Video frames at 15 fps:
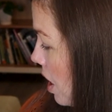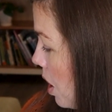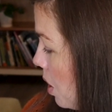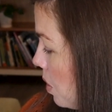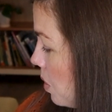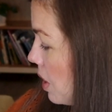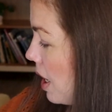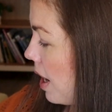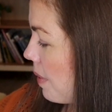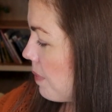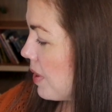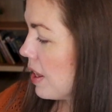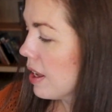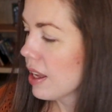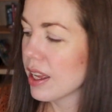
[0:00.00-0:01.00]
Okay.
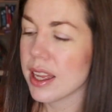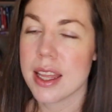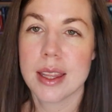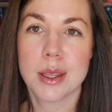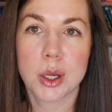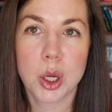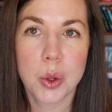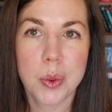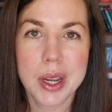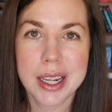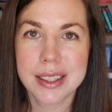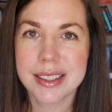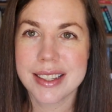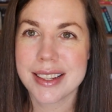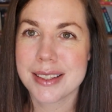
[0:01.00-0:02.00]
The
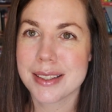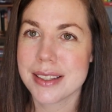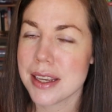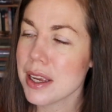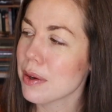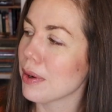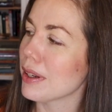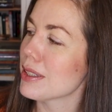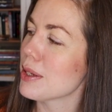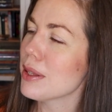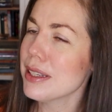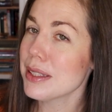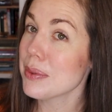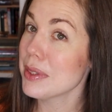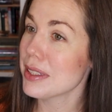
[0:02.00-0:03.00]
Queen's Secret. So
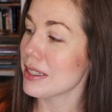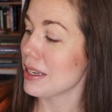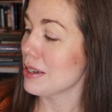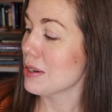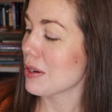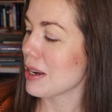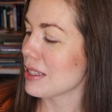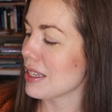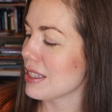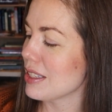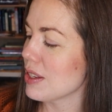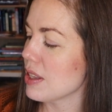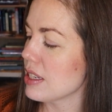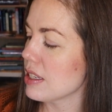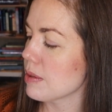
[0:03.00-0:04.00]
this is interesting.
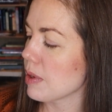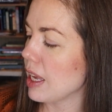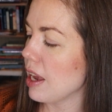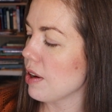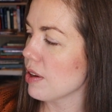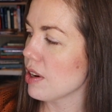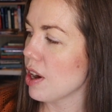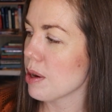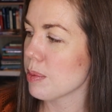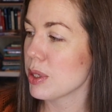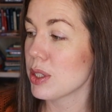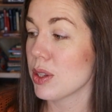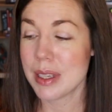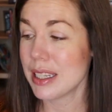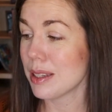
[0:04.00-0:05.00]
So this is Karen Harper.
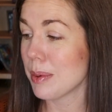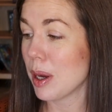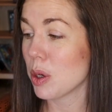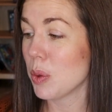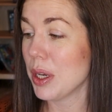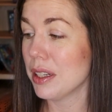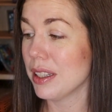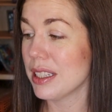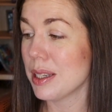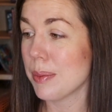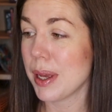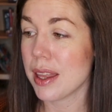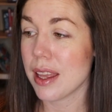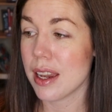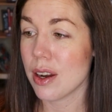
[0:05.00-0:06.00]
So this is about Queen
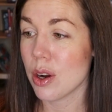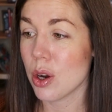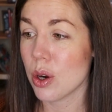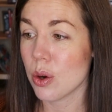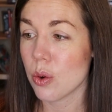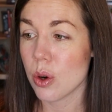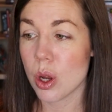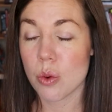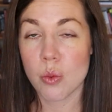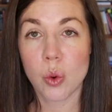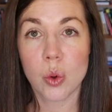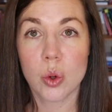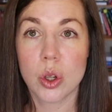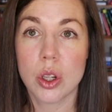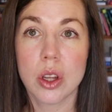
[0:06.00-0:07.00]
Elizabeth and her
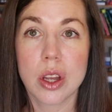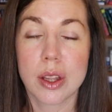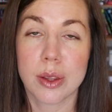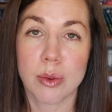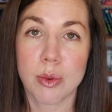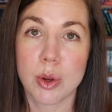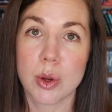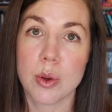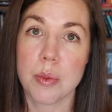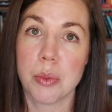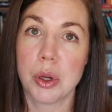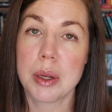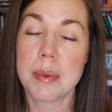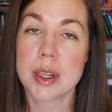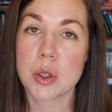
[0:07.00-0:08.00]
rule through
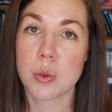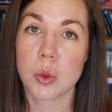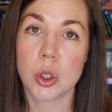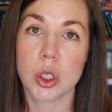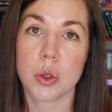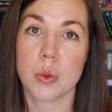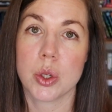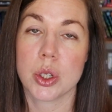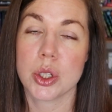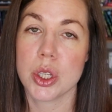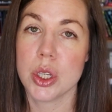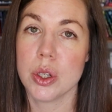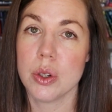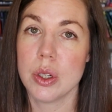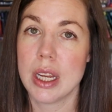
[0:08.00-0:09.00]
pretty much World War
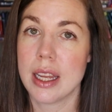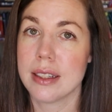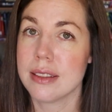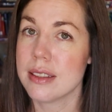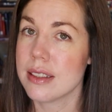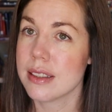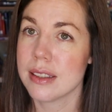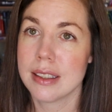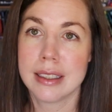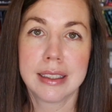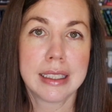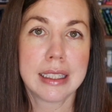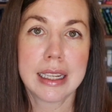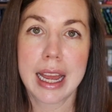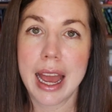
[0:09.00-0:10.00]
II and
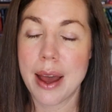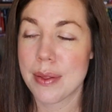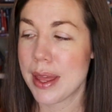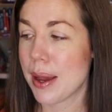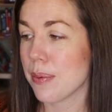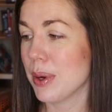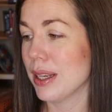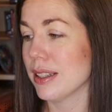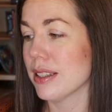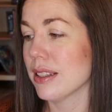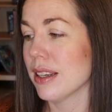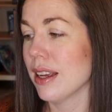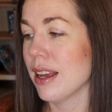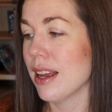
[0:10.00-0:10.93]
how that went.